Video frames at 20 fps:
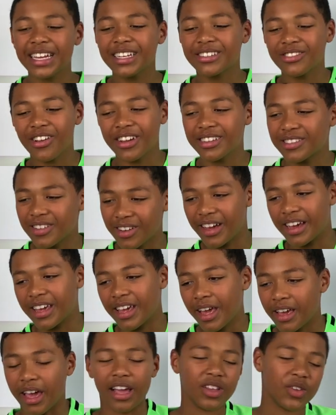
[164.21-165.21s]
of trying to,
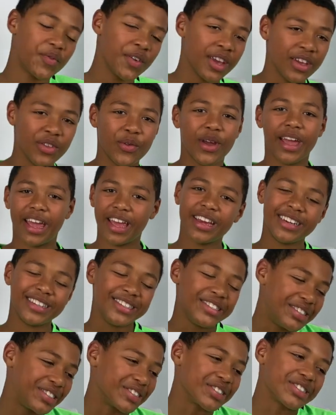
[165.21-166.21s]
like, get his feet in the way, you
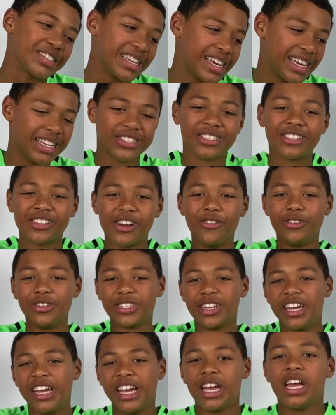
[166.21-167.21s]
should just see he just goes
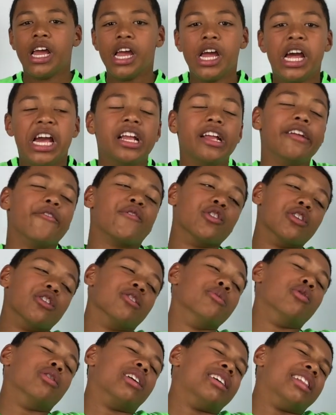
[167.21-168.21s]
in front of the
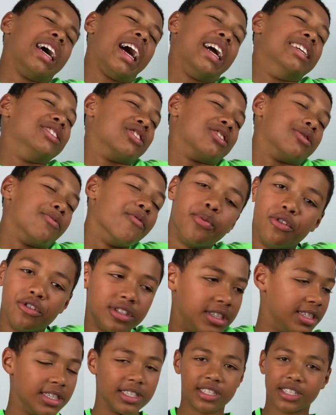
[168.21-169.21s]
ball like that and just puts
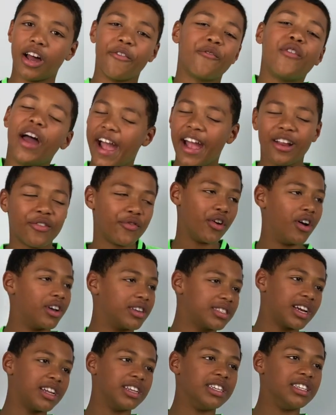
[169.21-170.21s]
his entire head
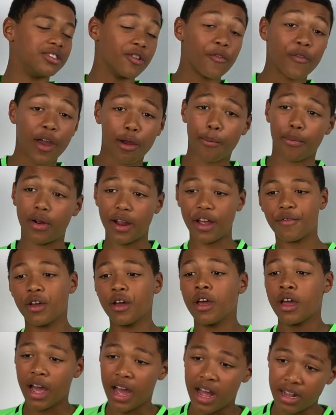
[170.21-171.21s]
first, and he's very brave,
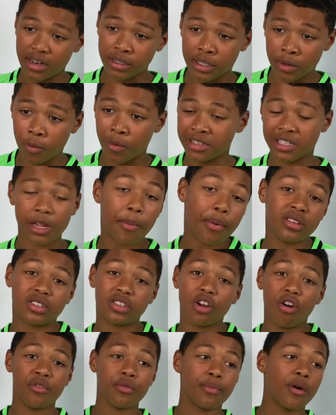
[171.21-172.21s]
and Wesley puts it
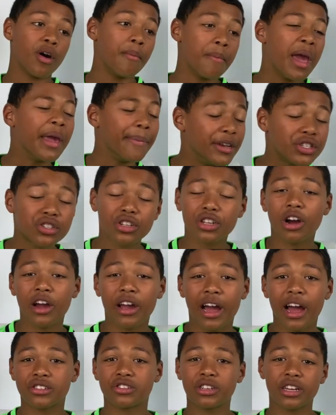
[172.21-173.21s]
over the bar. Maybe should have got a
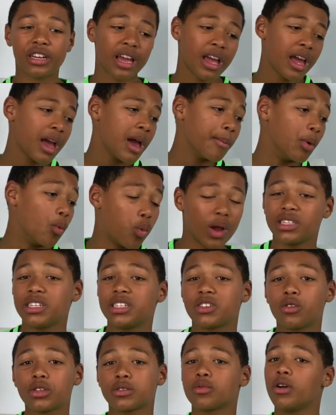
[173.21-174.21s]
hat-trick, but Wesley
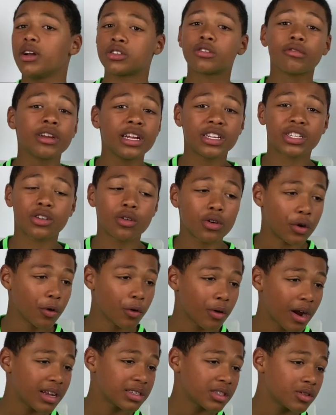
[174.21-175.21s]
scored twice, Grealish scored,
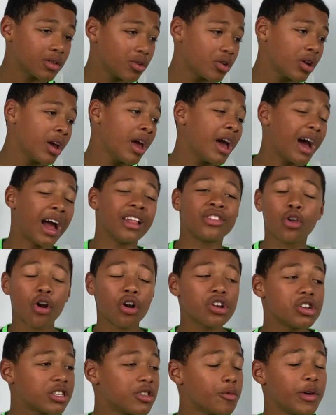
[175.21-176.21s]
Hurahan scored, and
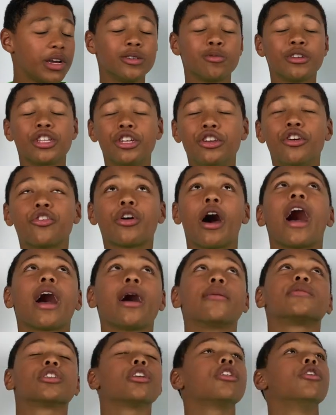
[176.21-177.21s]
Douglas Luiz with another
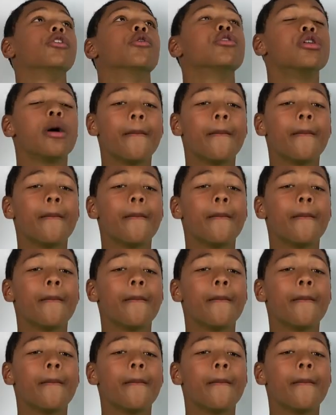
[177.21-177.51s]
absolute